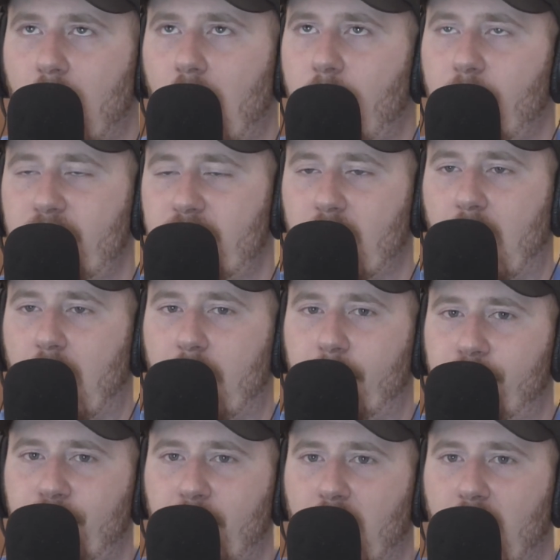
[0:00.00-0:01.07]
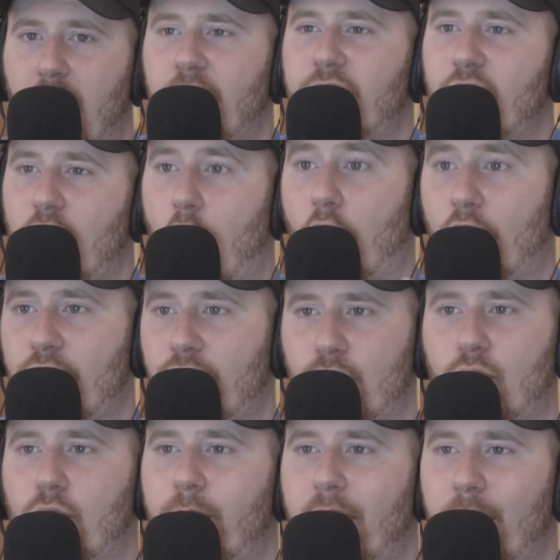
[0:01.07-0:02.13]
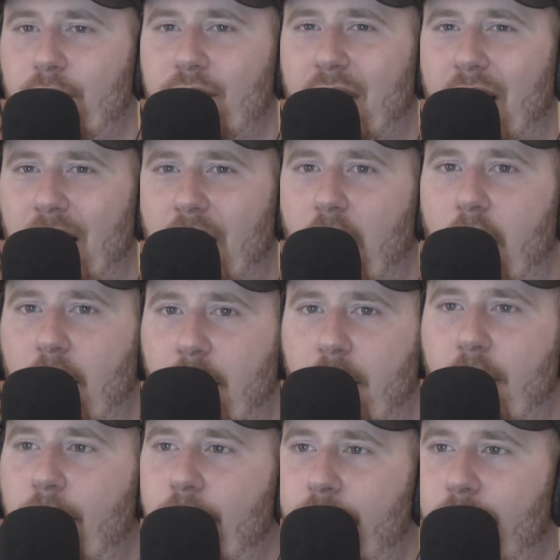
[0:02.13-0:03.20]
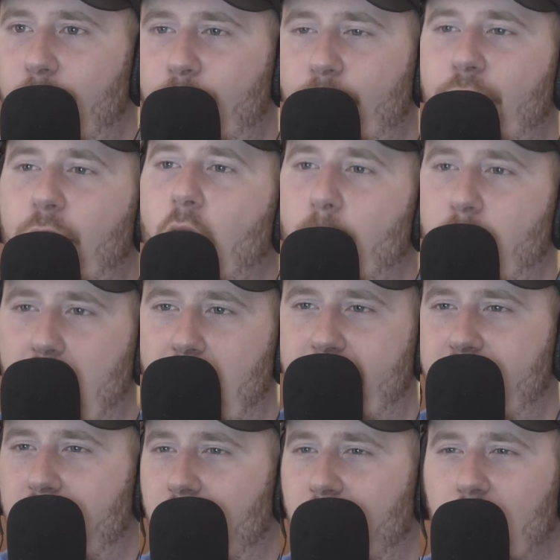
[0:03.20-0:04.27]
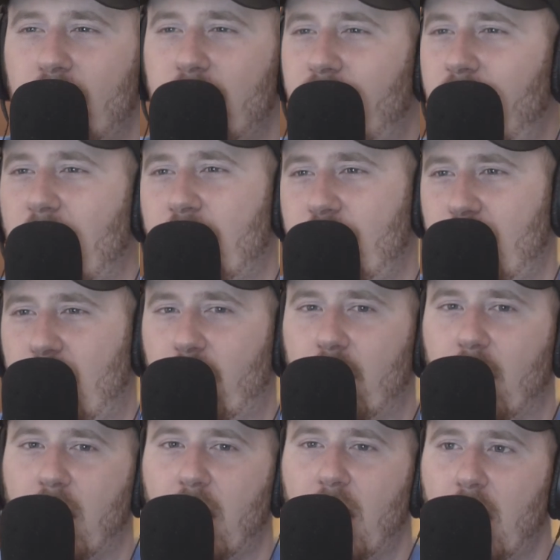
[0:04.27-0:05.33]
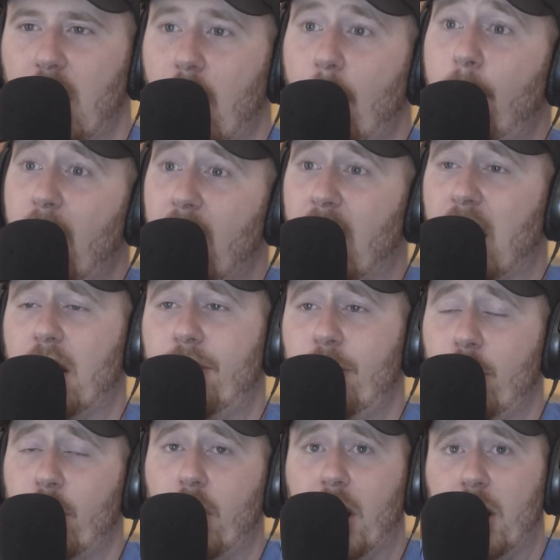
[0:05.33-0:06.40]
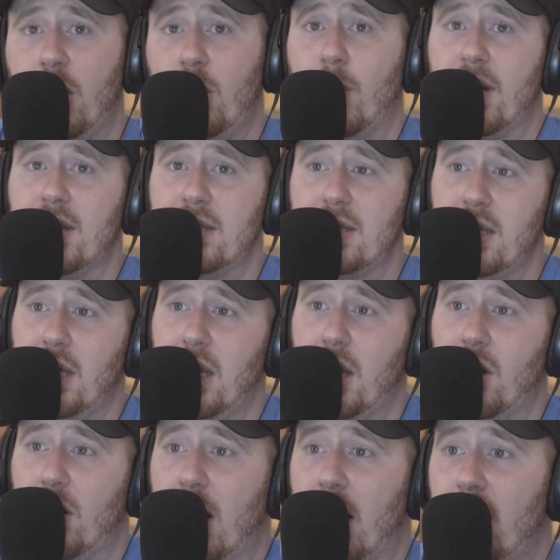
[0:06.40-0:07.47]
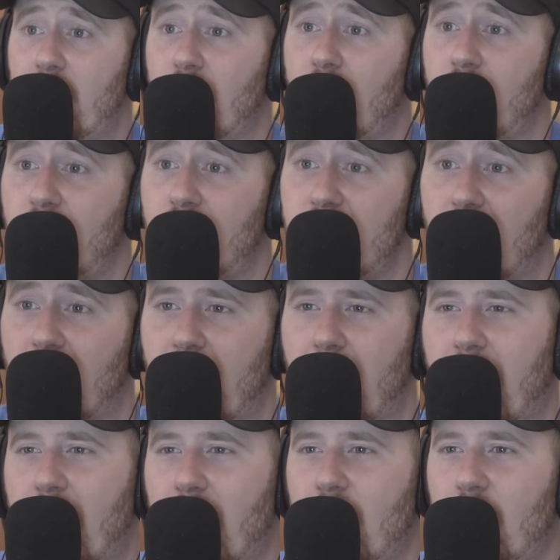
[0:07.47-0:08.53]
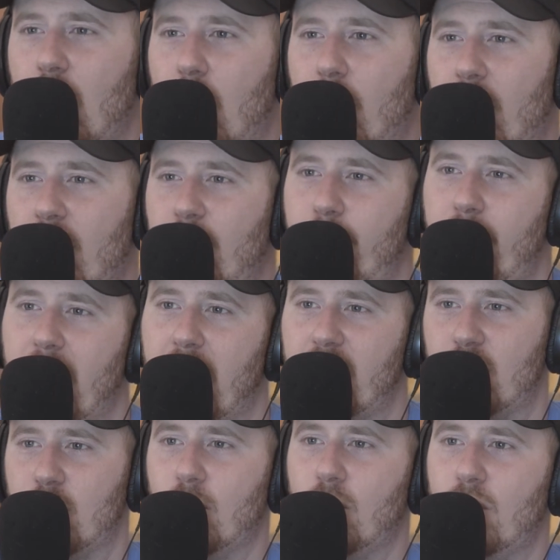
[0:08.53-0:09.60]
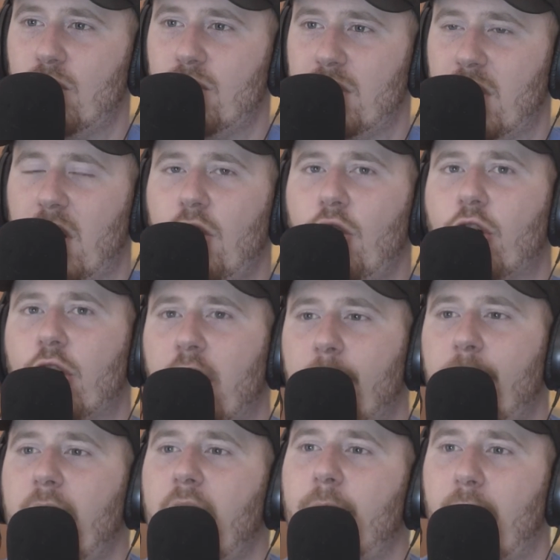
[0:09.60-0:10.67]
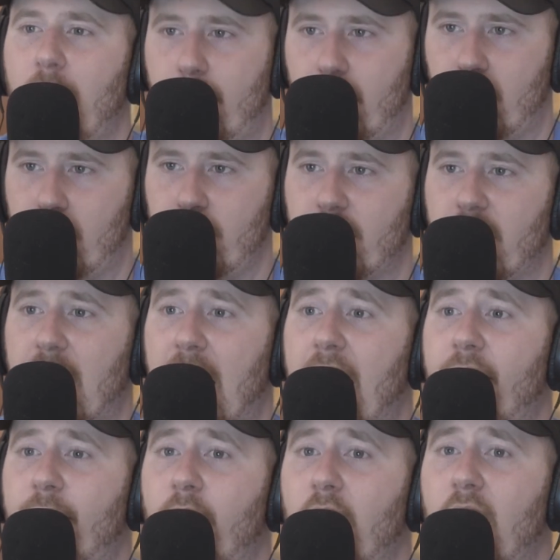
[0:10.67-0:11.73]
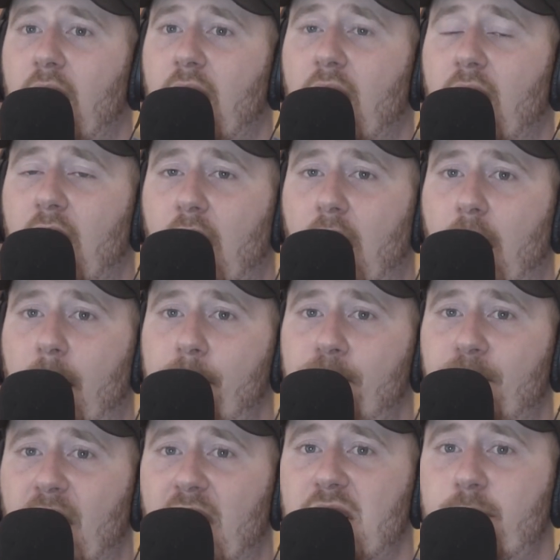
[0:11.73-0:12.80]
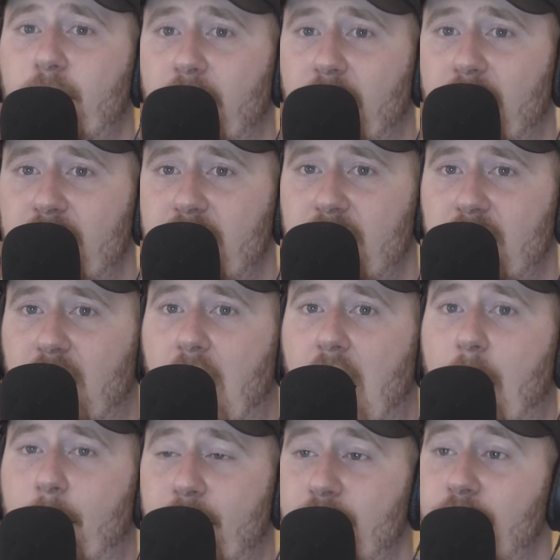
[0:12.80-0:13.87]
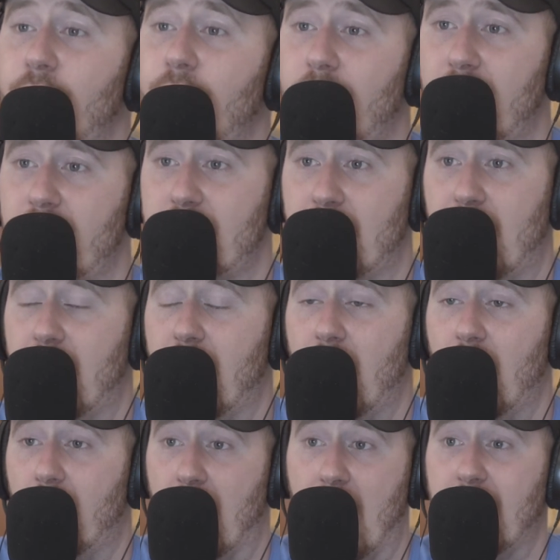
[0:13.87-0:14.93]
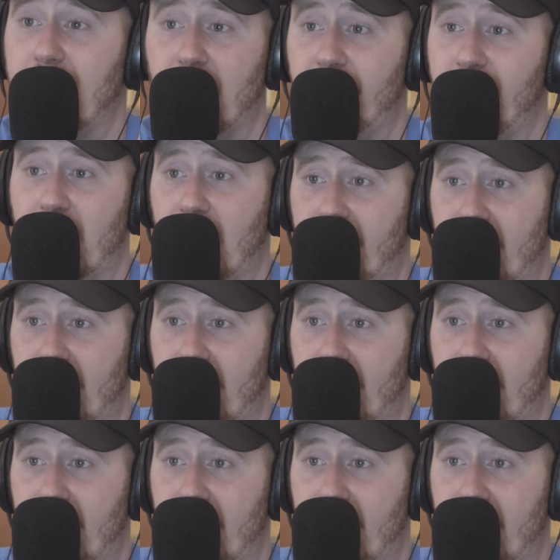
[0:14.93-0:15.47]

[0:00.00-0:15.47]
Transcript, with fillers: it was like it's an art school, but it was yeah. like f for profit. It was a fucking joke. Okay. But like if you go to like U S C or like U C L A, like you know those yeah. big schools, you're gonna meet people. You're gonna yeah. have. Um, experiences and opportunities that I definitely